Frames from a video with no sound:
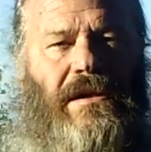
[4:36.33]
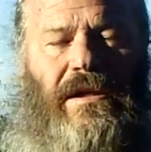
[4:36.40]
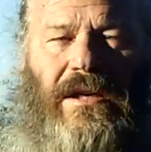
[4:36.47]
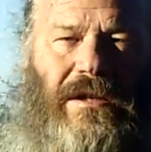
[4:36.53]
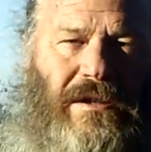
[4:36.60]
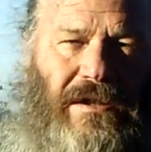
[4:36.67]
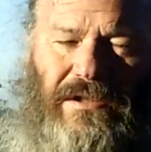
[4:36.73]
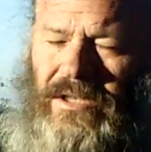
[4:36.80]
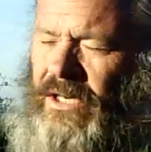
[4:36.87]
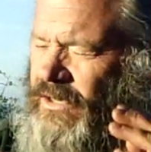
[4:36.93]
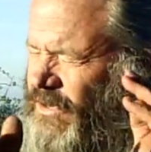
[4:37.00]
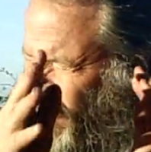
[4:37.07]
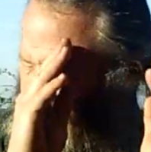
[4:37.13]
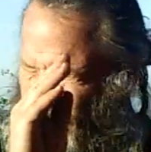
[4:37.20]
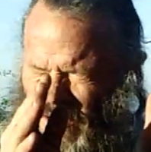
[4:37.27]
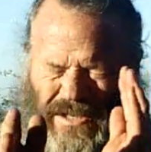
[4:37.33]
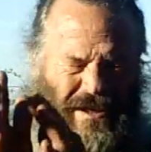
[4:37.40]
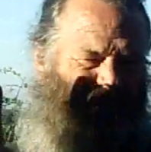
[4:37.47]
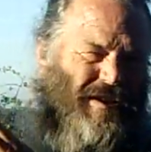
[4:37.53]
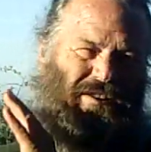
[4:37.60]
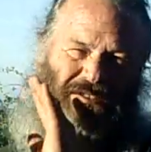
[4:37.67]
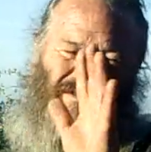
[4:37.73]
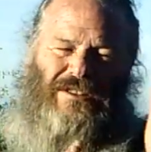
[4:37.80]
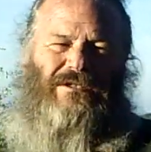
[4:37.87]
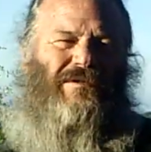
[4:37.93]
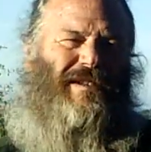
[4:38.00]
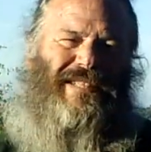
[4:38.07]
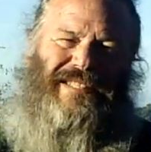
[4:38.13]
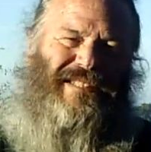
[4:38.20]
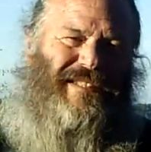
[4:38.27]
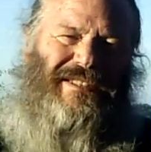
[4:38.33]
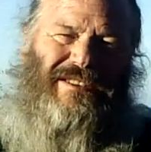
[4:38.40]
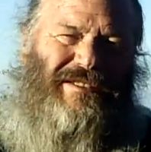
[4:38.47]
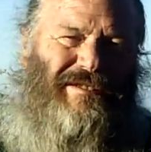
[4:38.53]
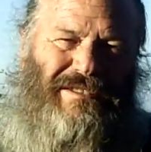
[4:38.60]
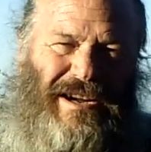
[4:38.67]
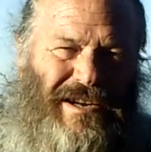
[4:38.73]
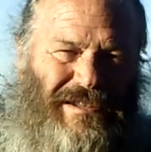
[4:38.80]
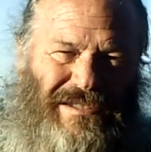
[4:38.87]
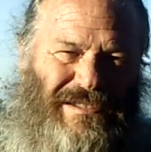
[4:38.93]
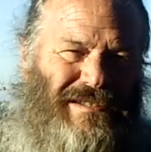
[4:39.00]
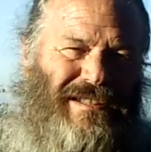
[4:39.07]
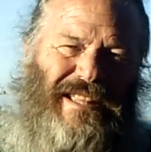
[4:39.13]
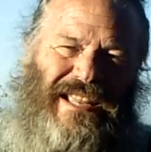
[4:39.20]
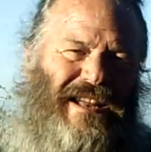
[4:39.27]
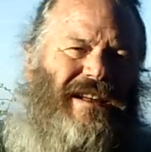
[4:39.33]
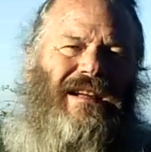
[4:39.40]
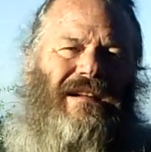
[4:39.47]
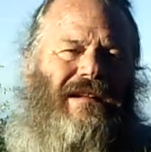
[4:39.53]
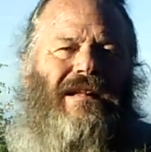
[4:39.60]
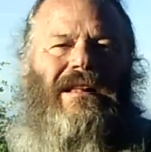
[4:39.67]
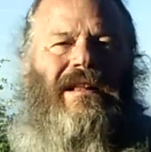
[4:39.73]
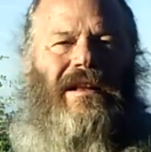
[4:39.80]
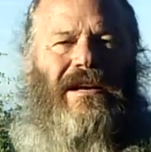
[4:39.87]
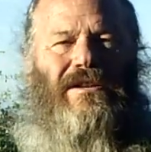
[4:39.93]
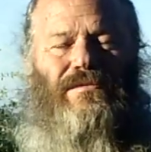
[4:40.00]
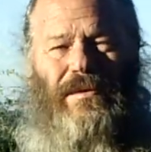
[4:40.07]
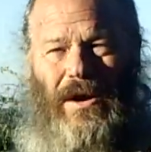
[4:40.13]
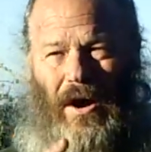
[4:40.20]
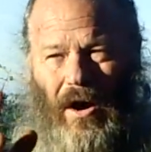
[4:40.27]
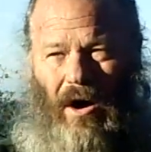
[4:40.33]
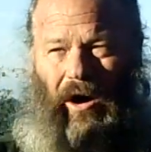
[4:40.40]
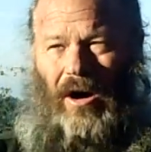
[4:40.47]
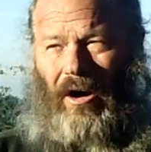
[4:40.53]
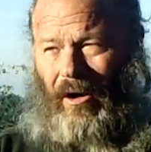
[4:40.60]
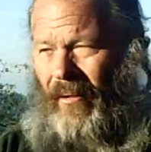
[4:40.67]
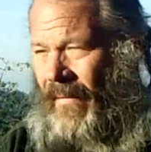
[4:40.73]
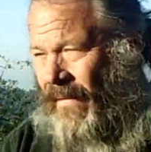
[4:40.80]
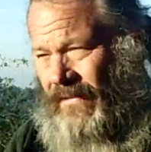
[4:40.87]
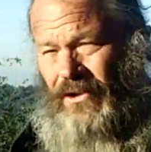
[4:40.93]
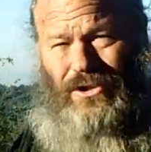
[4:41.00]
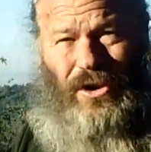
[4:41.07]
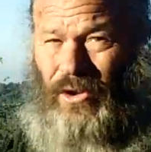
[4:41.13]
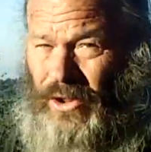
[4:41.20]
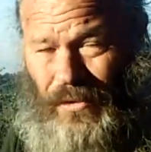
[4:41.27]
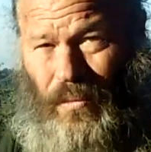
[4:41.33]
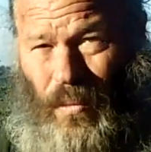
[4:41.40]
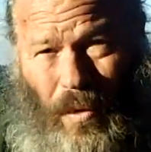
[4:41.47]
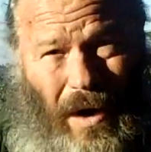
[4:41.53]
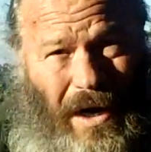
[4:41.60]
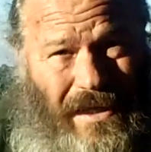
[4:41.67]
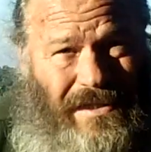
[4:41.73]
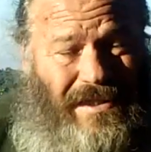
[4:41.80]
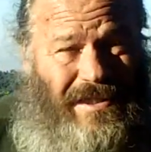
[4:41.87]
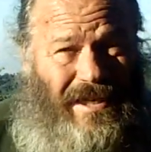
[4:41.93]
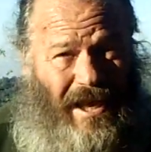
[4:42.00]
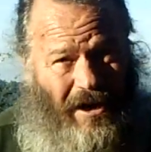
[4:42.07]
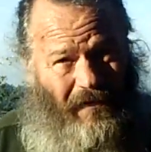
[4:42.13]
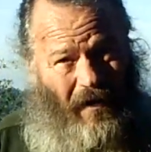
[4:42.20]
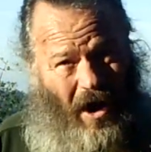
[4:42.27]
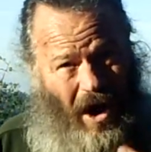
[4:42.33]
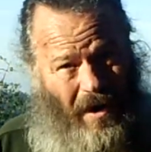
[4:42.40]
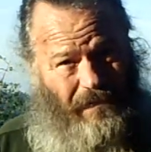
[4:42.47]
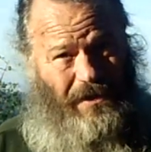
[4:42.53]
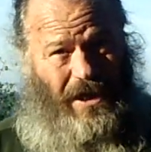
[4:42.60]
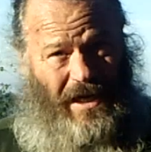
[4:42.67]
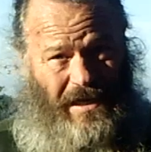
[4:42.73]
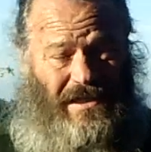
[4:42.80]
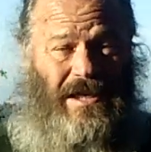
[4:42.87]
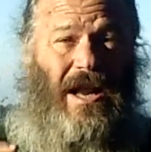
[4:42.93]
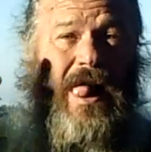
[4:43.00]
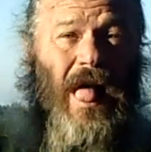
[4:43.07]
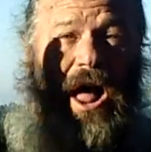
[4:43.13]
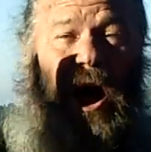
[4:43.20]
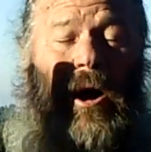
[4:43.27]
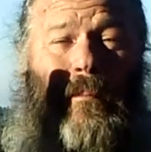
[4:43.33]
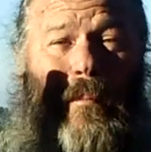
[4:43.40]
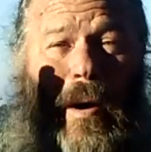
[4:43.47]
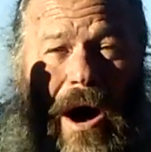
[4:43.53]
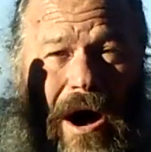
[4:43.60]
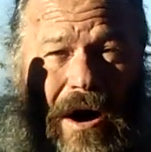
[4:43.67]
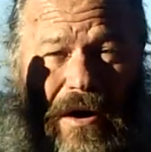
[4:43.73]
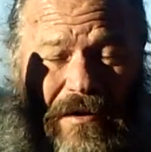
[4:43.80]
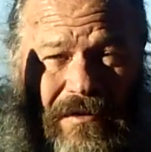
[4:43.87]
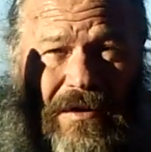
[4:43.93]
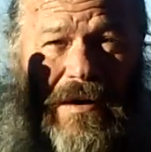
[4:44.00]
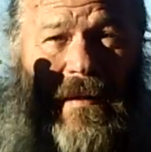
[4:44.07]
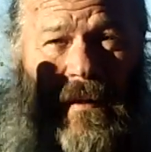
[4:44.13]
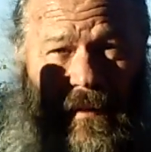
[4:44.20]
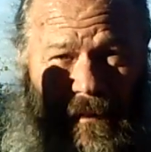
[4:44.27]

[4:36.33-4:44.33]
You know, you start certain, you know, no one needs to tell you how to think because we all, there's only one set of objects above